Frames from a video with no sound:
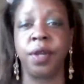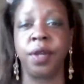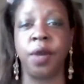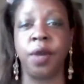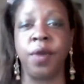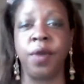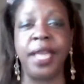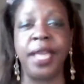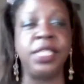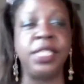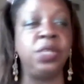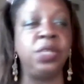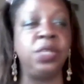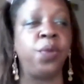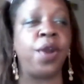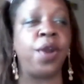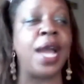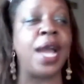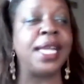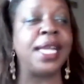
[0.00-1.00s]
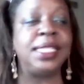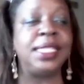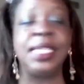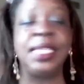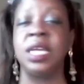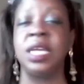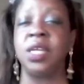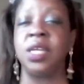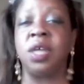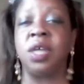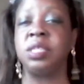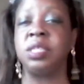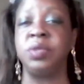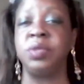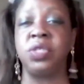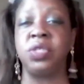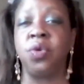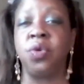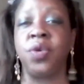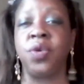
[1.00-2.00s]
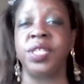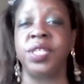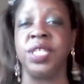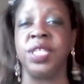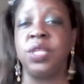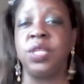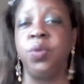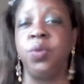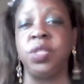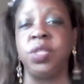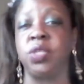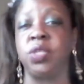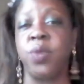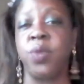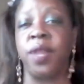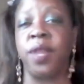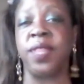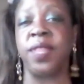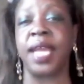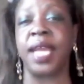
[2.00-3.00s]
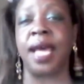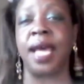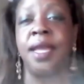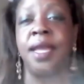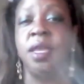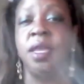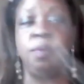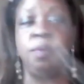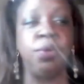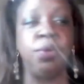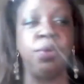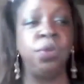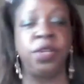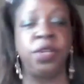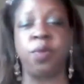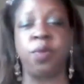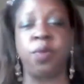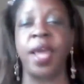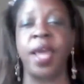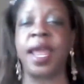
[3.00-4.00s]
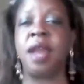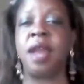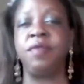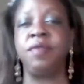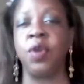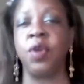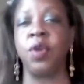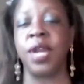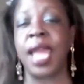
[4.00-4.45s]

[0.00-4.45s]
okay, to where I could tell y'all some stories and you would swear that I pulled it right out of your